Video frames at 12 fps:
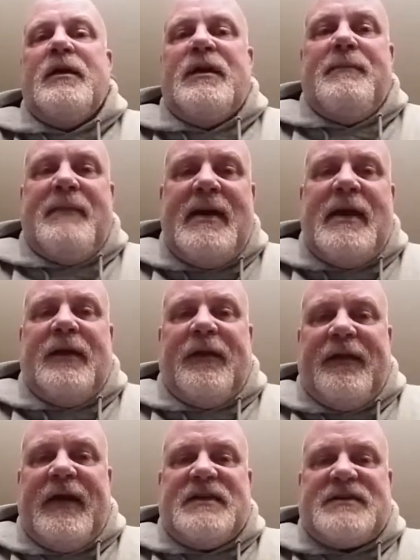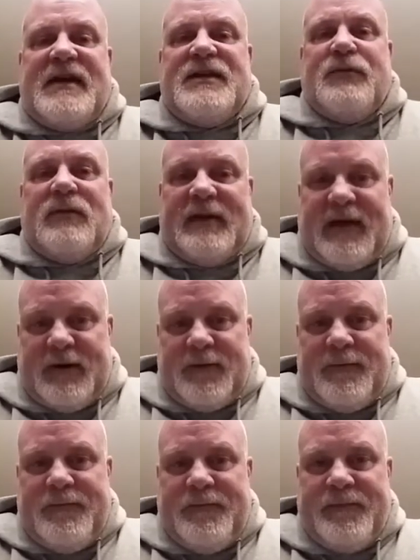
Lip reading: demand that they send you a letter